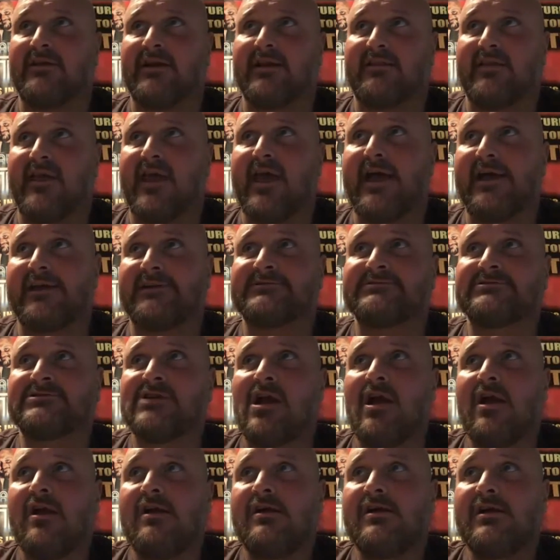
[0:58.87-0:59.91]
like that.
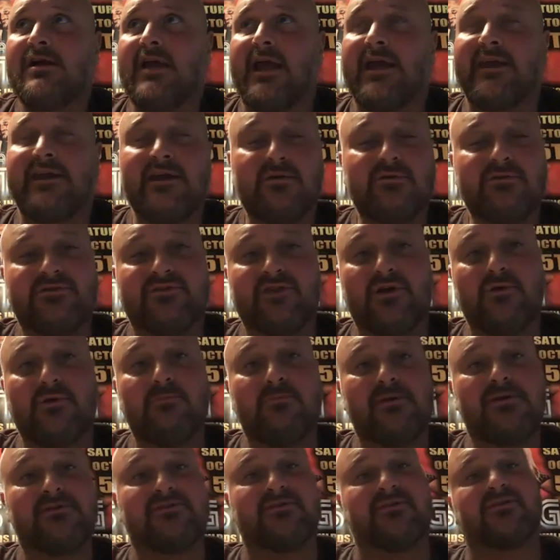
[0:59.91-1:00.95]
And he owned his own
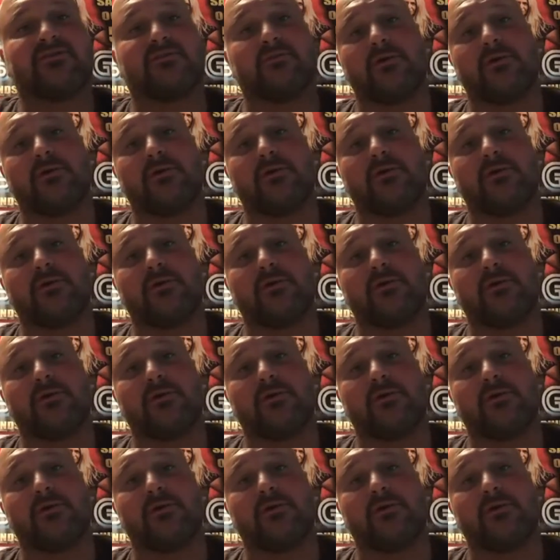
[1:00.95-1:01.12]
business, so